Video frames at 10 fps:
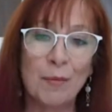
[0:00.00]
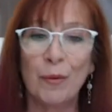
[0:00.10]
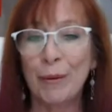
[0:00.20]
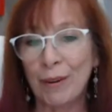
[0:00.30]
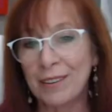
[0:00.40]

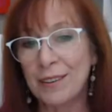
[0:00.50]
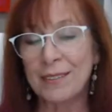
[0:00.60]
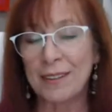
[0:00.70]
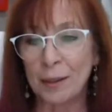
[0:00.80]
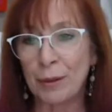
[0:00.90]
we were also
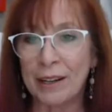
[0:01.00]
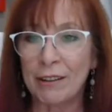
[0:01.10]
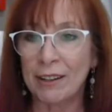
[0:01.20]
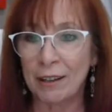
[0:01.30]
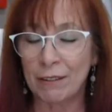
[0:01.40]
celebrating
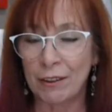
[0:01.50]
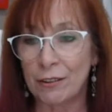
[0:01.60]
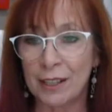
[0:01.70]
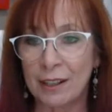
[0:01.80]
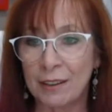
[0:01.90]
our
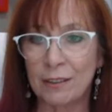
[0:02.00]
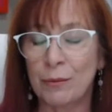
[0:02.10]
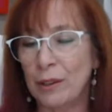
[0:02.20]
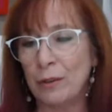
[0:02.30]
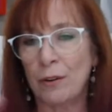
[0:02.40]
anniversary because
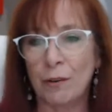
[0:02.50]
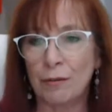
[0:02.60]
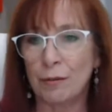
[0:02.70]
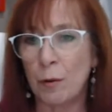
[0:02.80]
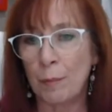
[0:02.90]
we don't know
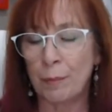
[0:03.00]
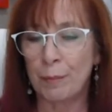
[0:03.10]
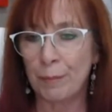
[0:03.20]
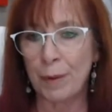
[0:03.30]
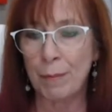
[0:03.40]
if we'll
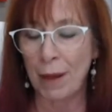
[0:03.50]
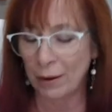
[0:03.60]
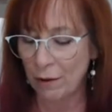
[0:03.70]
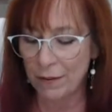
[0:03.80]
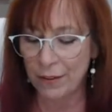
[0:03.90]
be
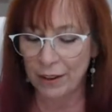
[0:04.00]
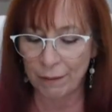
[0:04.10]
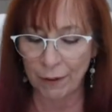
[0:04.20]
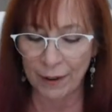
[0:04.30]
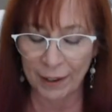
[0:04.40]
back over
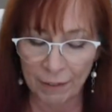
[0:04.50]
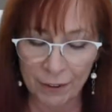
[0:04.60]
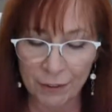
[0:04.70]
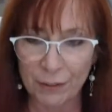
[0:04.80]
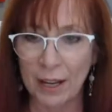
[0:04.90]
there for our
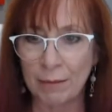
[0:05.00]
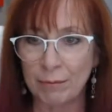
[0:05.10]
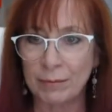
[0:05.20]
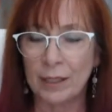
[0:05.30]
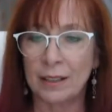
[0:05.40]
anniversary
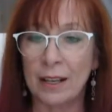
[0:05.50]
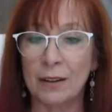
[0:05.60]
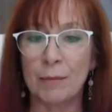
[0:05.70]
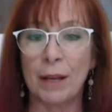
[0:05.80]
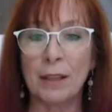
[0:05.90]
at the end
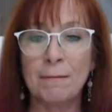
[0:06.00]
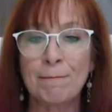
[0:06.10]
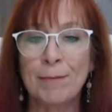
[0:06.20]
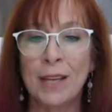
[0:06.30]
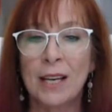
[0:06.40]
of the month.
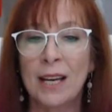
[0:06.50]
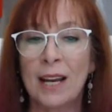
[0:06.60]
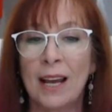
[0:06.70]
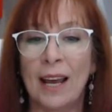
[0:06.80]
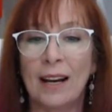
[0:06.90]

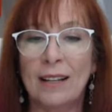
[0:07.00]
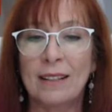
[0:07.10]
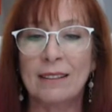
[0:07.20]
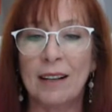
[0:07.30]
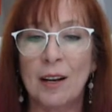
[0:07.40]

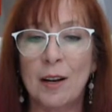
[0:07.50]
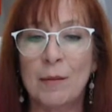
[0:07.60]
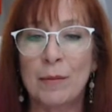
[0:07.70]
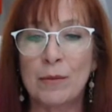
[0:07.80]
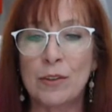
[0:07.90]
And
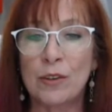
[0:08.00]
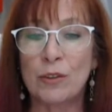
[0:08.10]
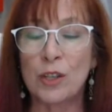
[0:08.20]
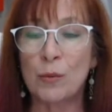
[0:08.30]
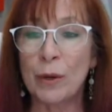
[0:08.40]
so
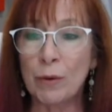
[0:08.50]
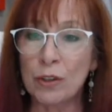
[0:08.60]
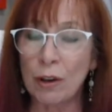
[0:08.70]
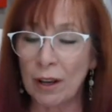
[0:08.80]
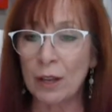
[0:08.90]
we were
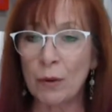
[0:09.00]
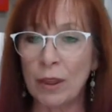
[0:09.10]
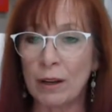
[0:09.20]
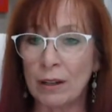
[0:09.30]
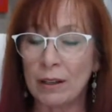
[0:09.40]
talking
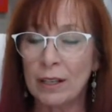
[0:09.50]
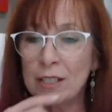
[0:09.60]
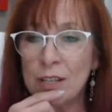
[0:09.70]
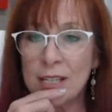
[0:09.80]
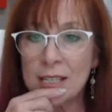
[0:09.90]
with her
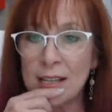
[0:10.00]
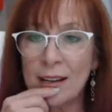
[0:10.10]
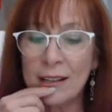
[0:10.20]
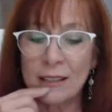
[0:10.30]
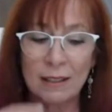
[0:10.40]
and she
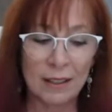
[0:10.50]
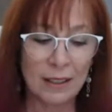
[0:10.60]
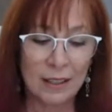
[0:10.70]
said,